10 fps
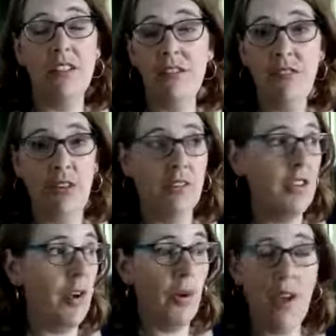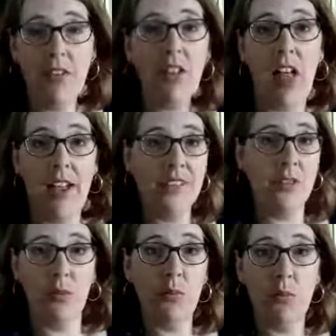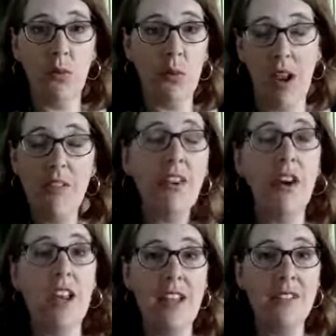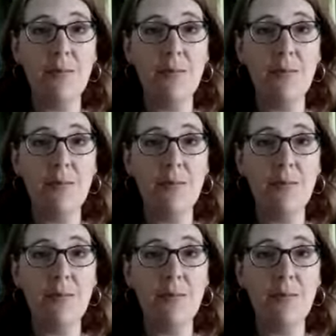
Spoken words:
for, every class or whatever it is.